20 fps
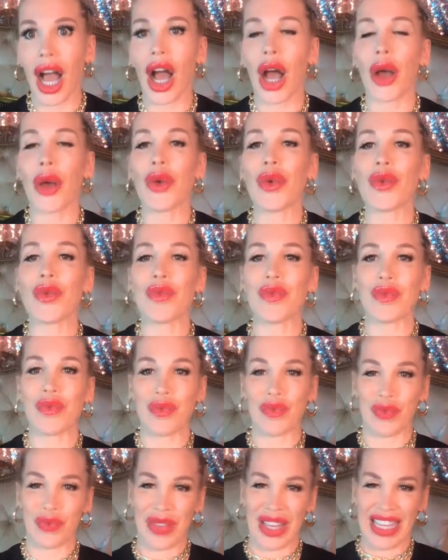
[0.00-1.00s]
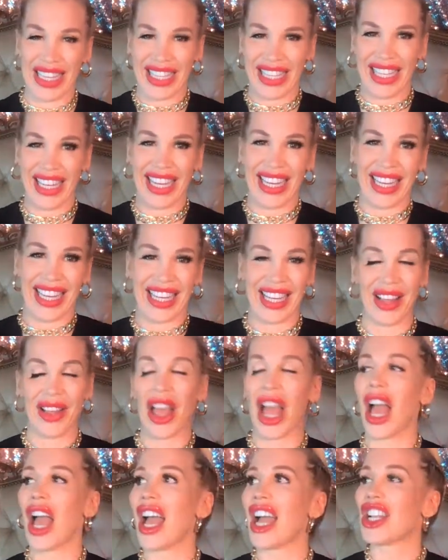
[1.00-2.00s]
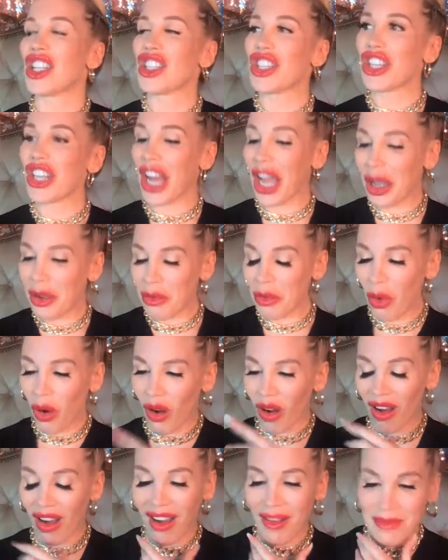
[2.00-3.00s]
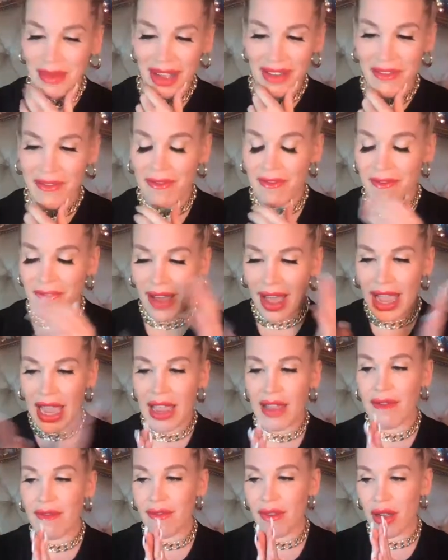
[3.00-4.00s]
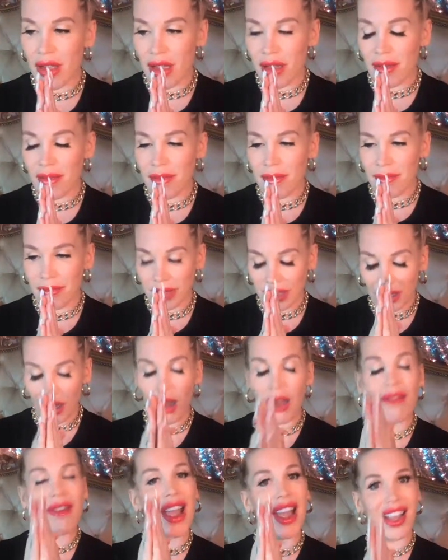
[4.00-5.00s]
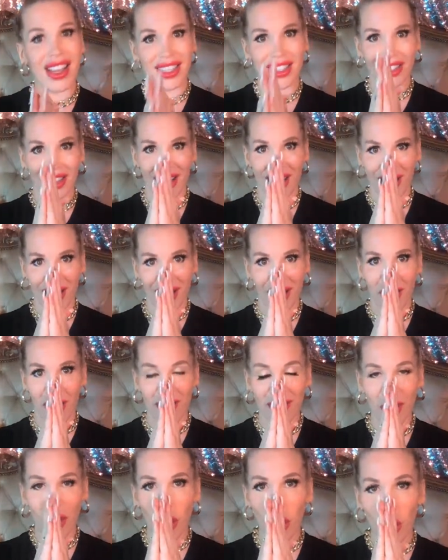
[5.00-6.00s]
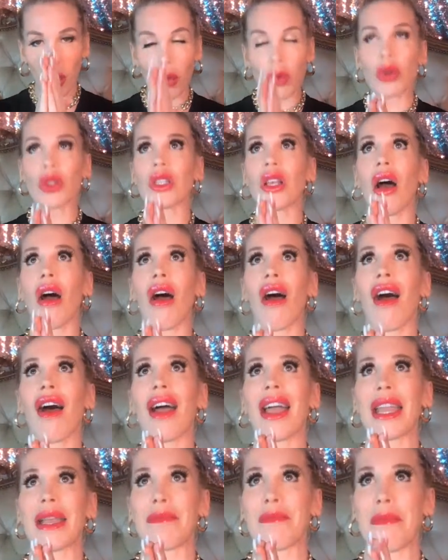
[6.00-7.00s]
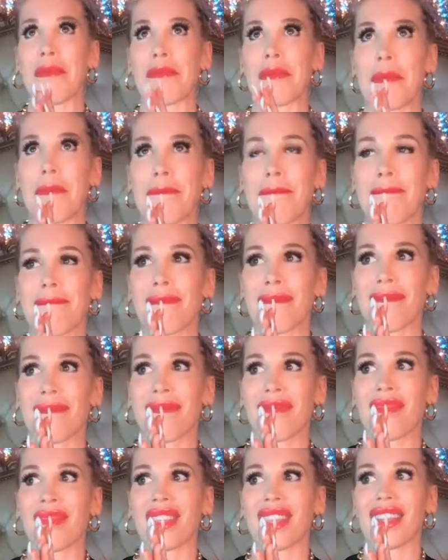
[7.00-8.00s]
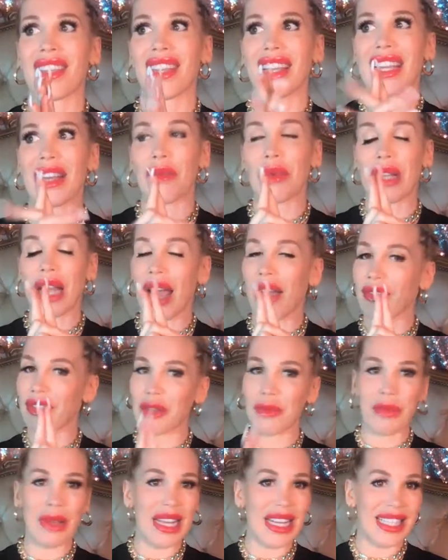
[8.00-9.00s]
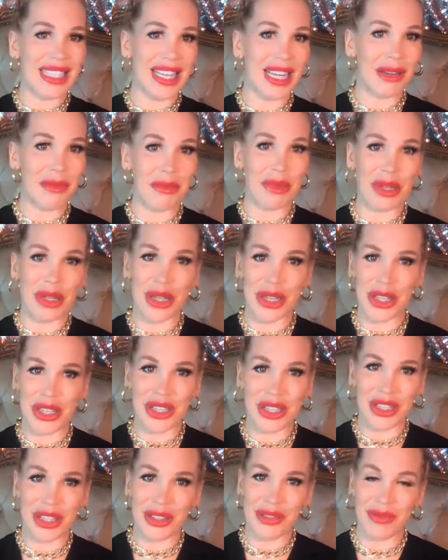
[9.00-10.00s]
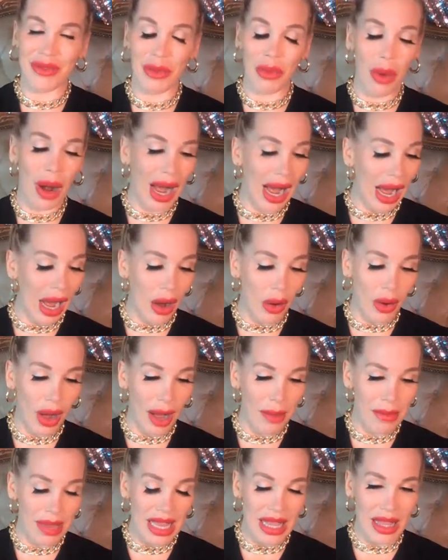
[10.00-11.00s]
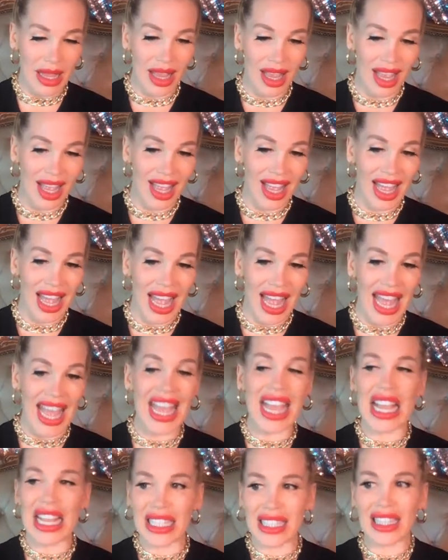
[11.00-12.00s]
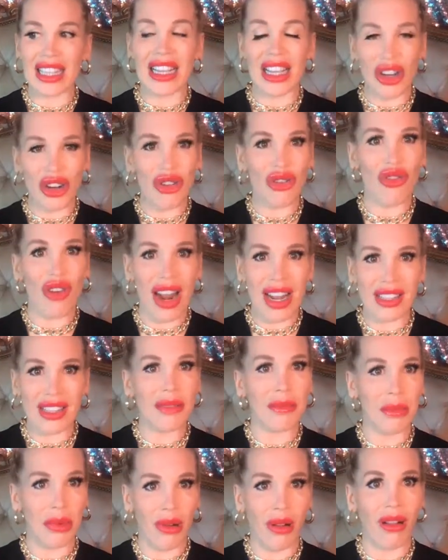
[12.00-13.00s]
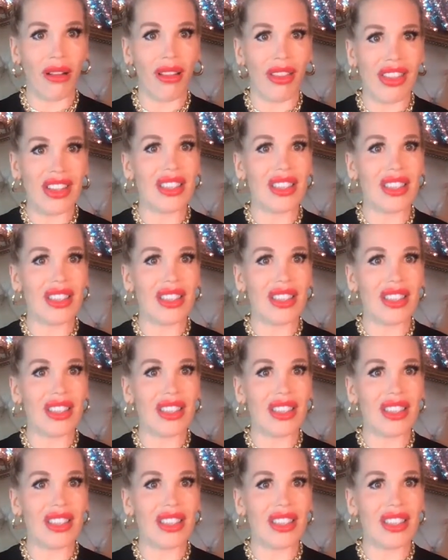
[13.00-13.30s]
Oh, do you know what? My favorite director of all time would have to be Dick Bush. Wow. I mean, he is incredible.